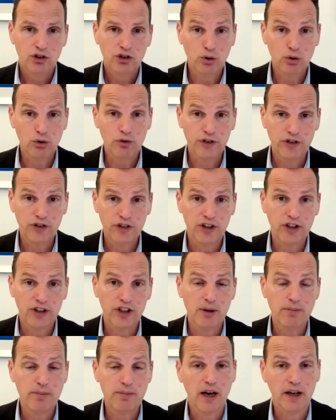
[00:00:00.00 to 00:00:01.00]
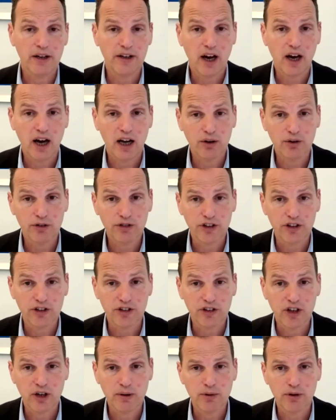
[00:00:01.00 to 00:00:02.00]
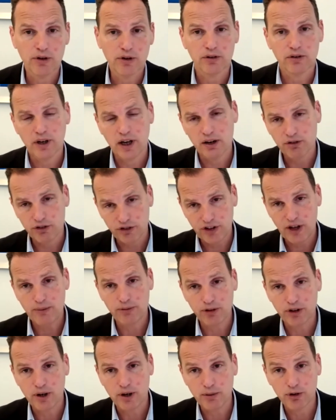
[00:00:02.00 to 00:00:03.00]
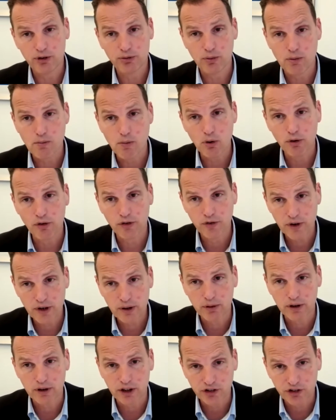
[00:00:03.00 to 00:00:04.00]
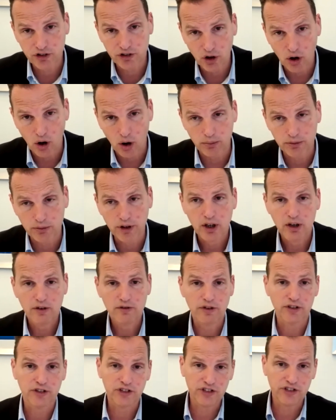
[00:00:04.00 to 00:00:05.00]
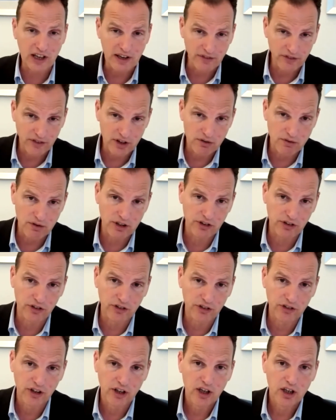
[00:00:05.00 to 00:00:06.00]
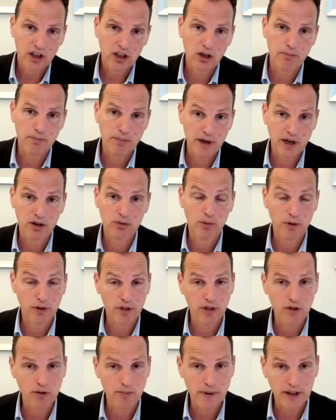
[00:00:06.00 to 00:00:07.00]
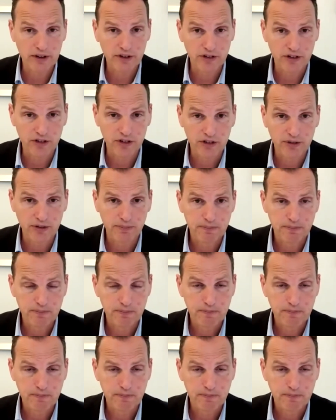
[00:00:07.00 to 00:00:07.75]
Tofacitinib and IL-6 receptor inhibitors were more frequently stopped for safety reasons compared with other medicines.